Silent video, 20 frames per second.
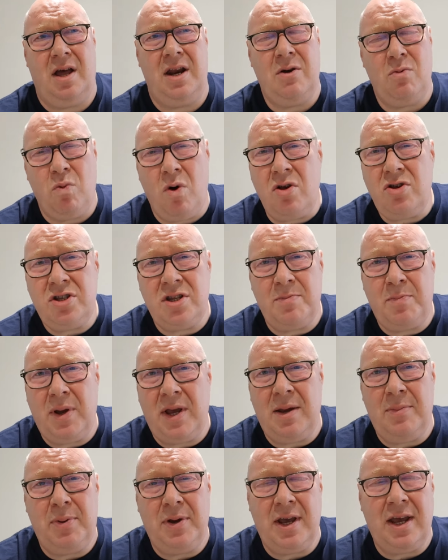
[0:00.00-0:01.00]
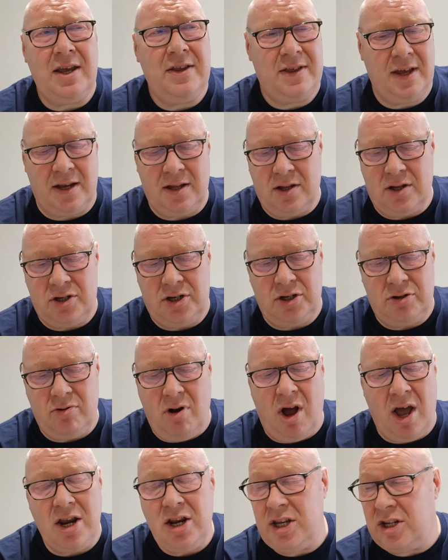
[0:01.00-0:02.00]
And it was the PPE thing that she's
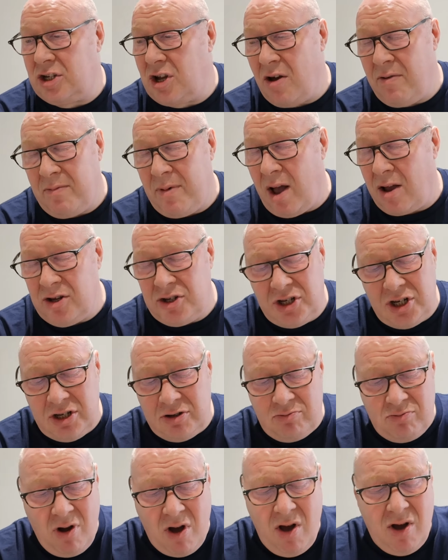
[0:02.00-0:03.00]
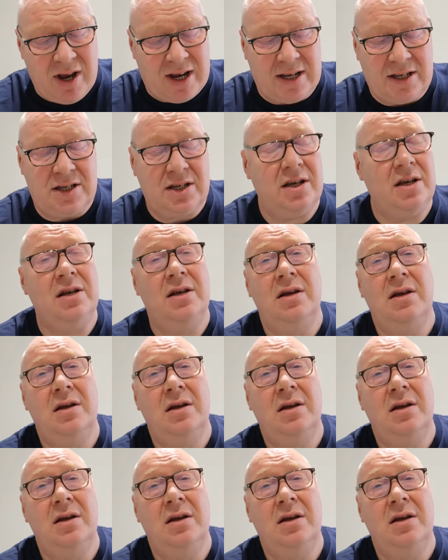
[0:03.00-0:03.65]
right. And she's right.